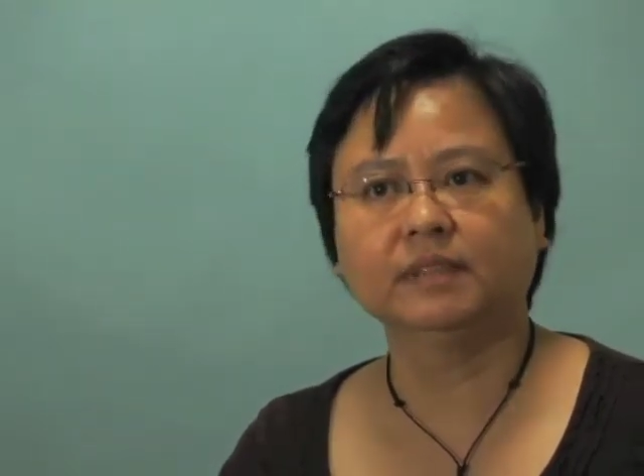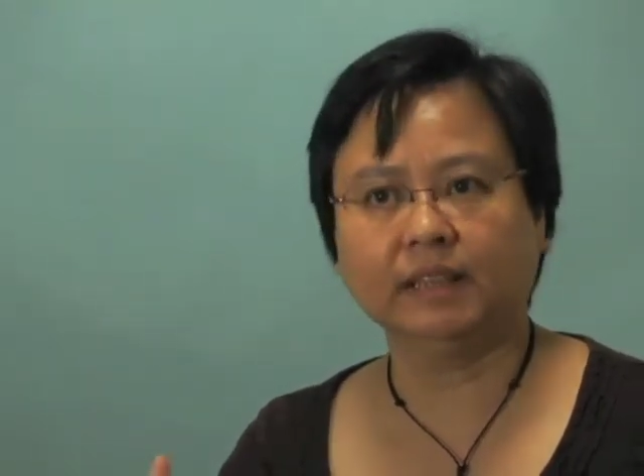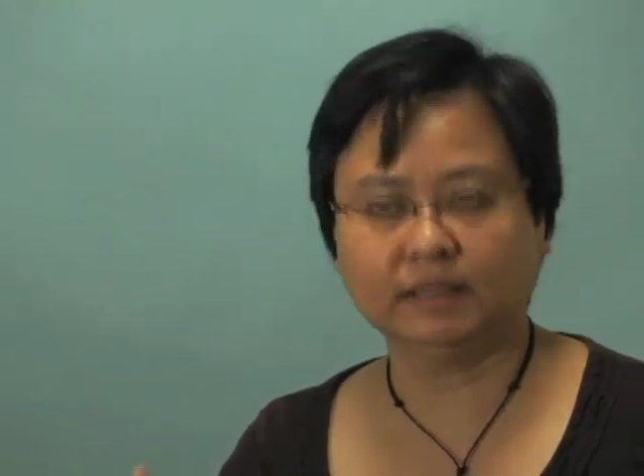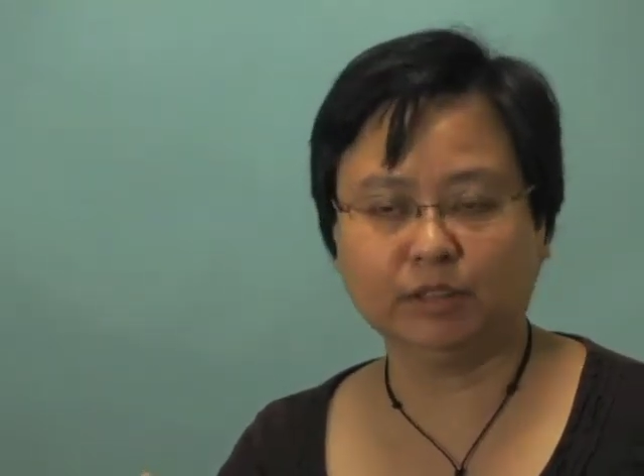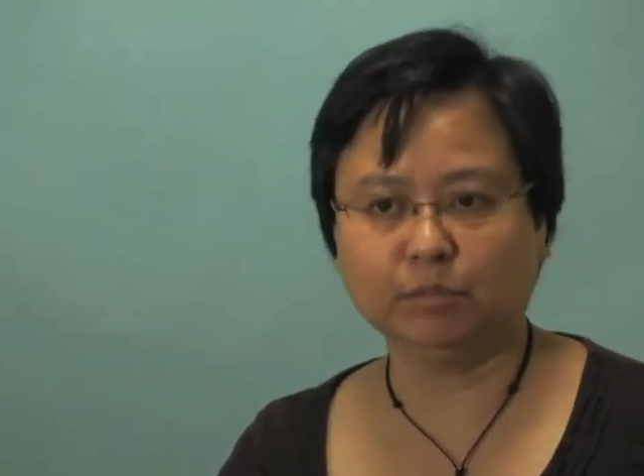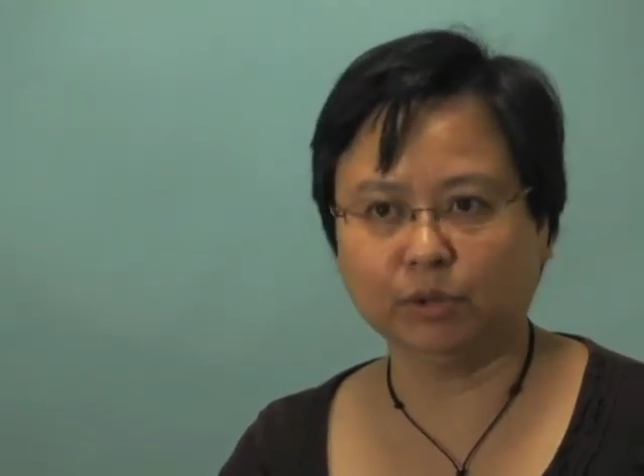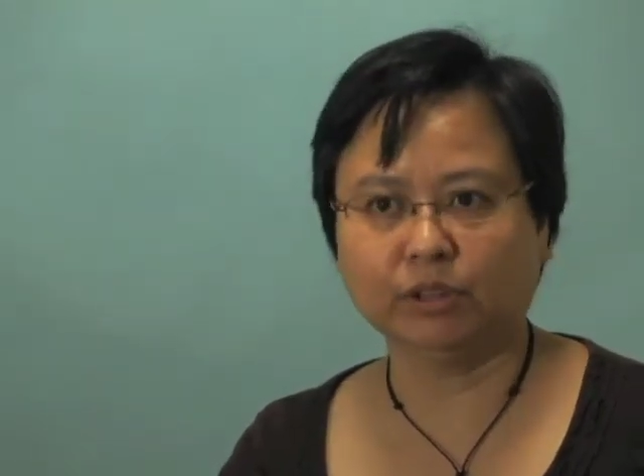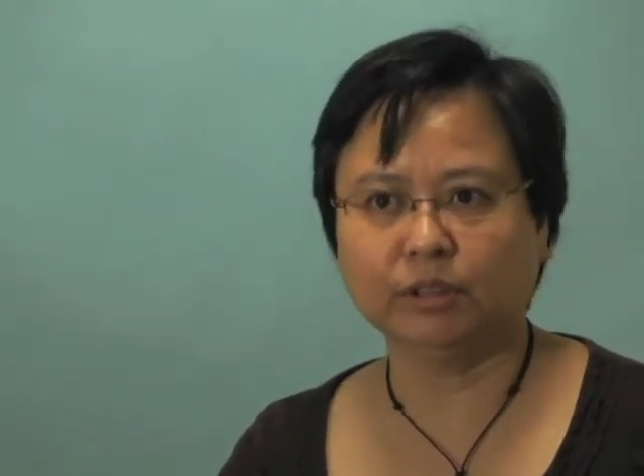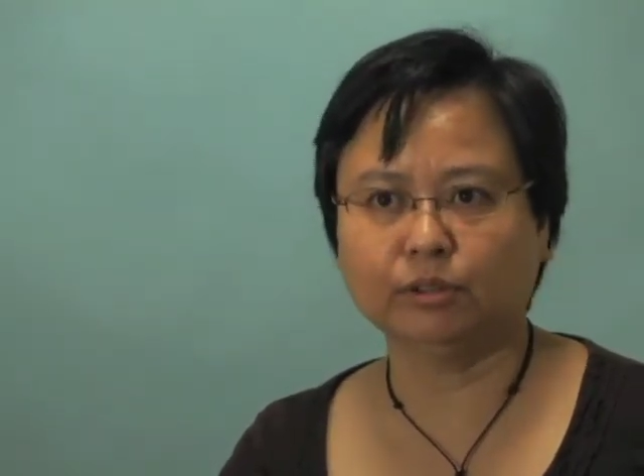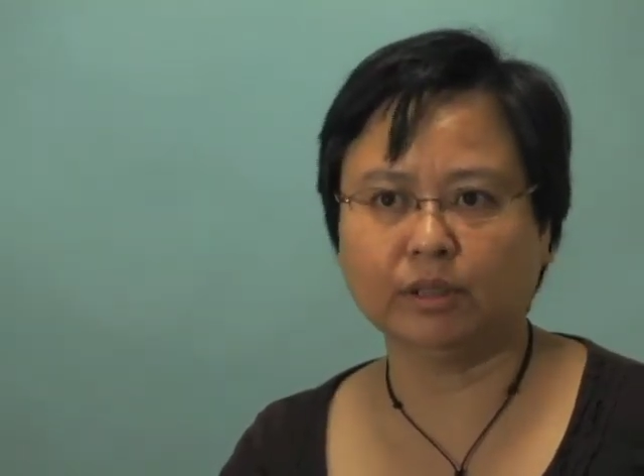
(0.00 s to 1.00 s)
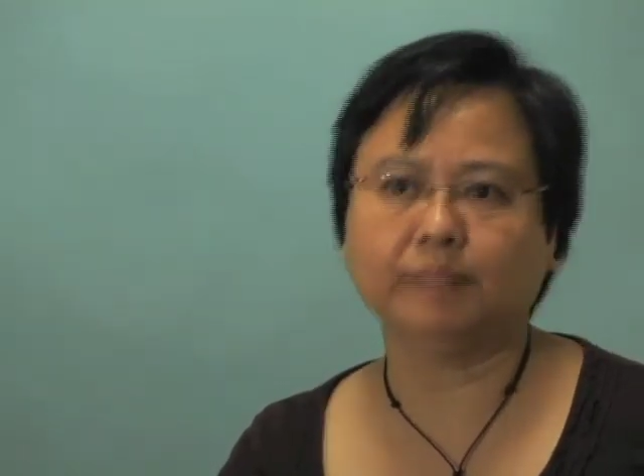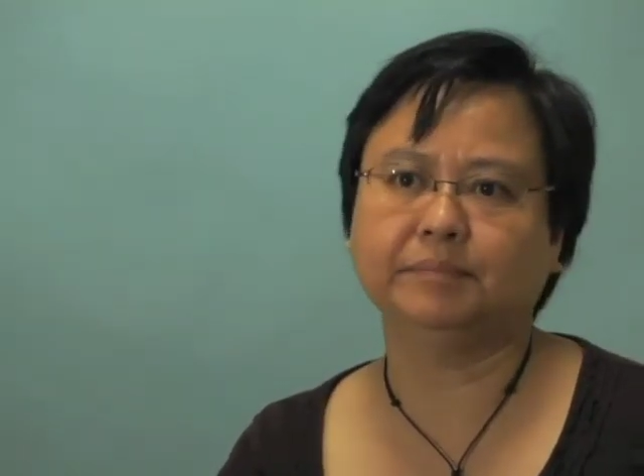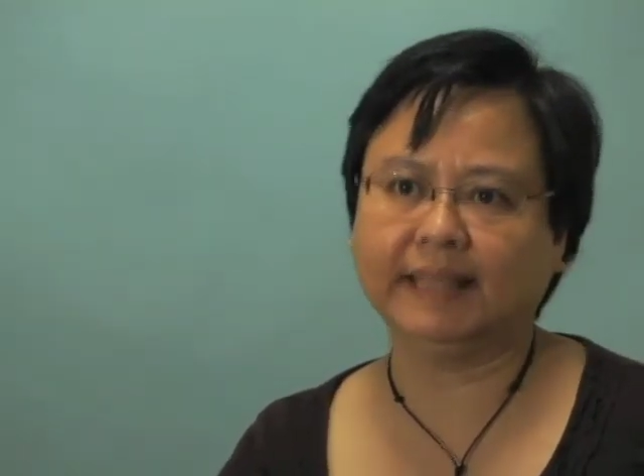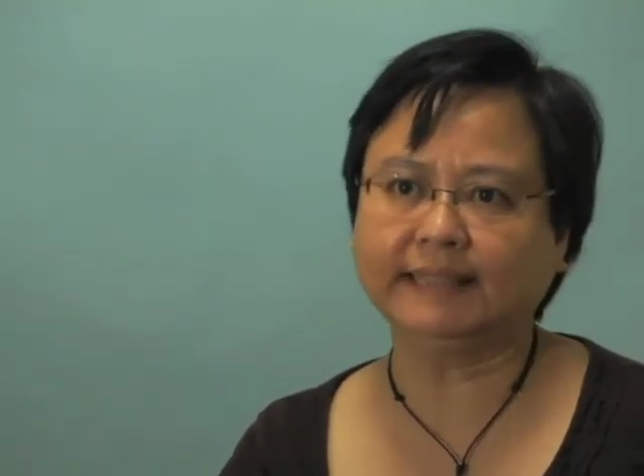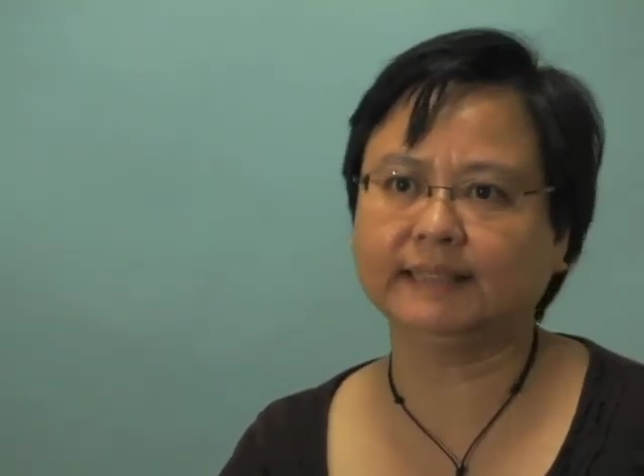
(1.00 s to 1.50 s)
it's important to have
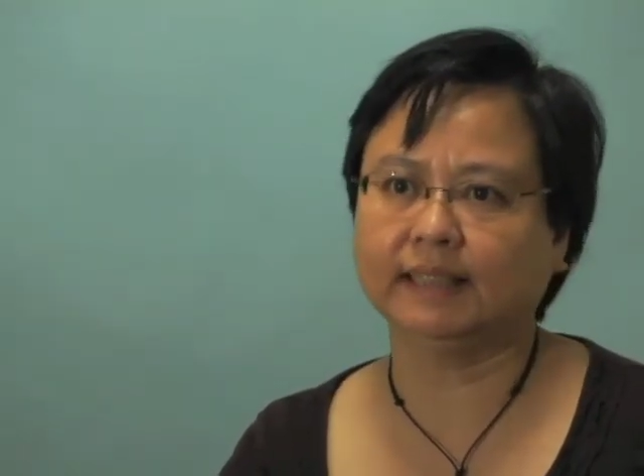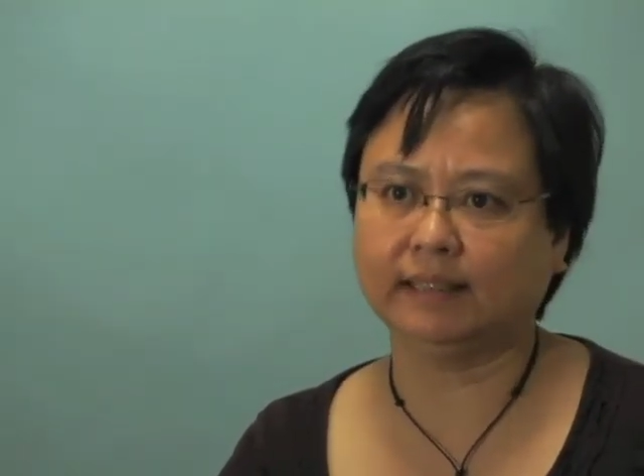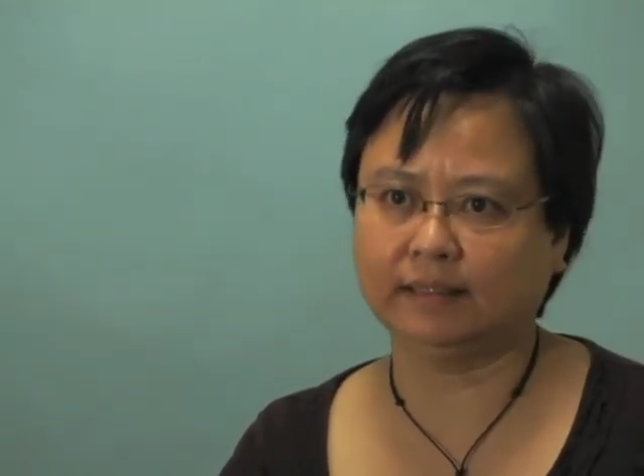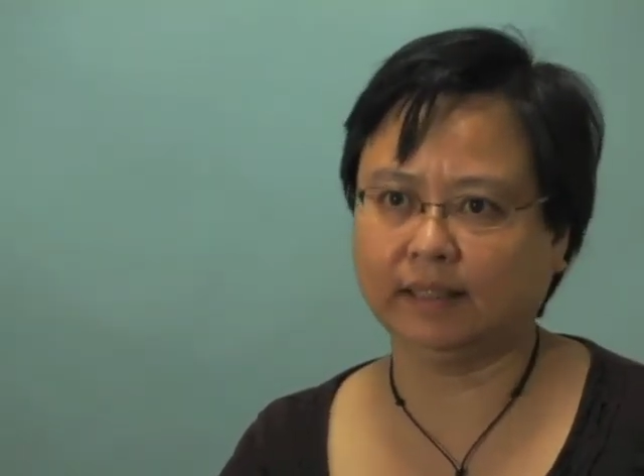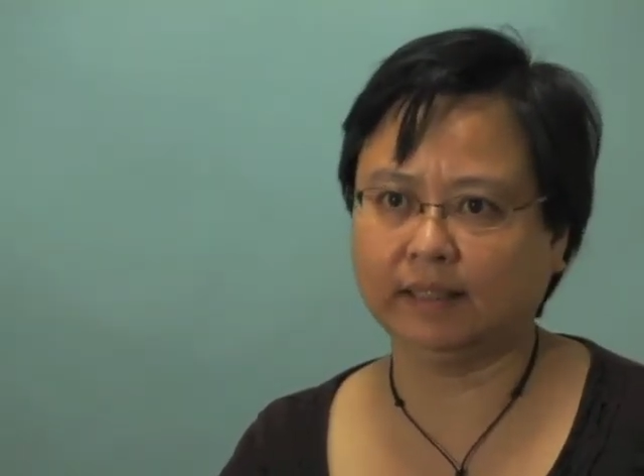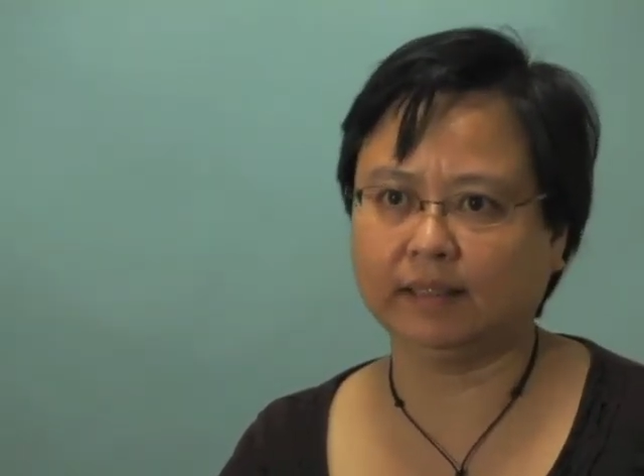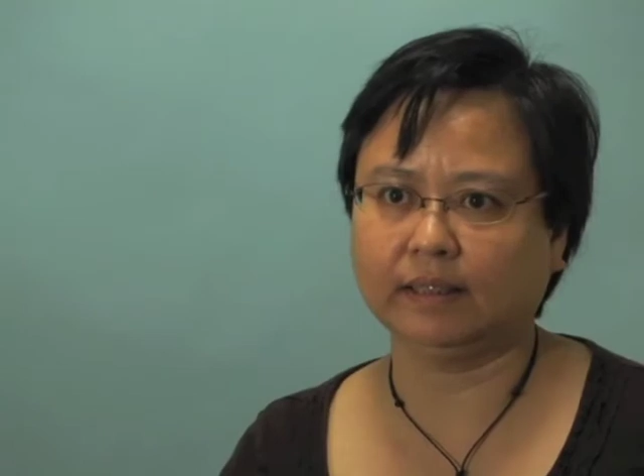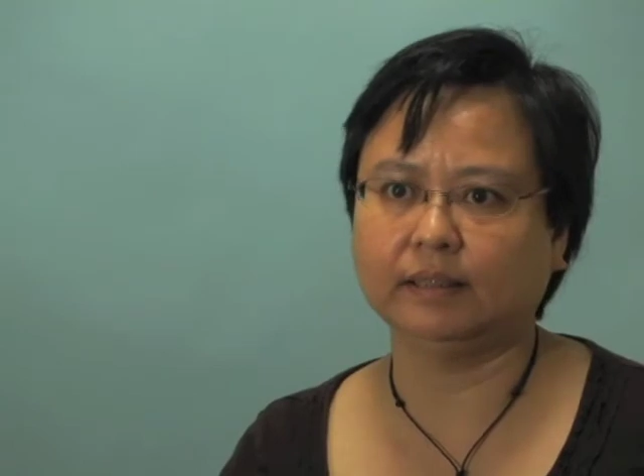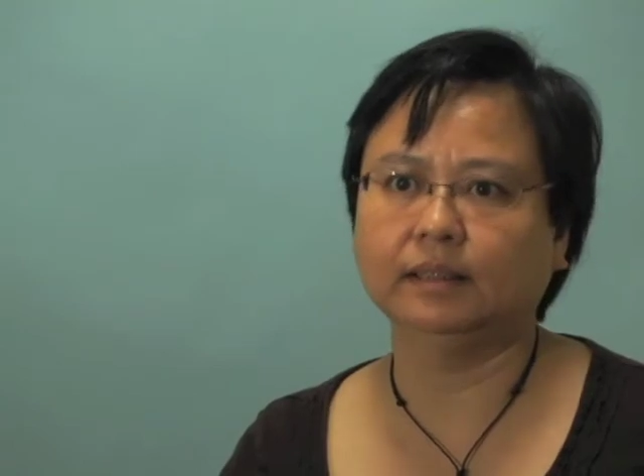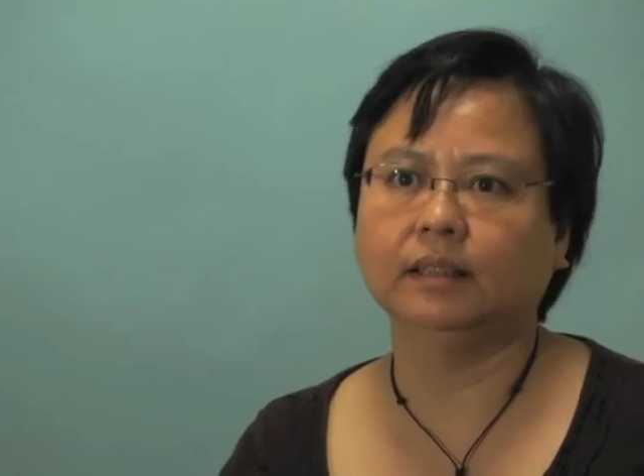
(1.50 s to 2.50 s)
baseline data.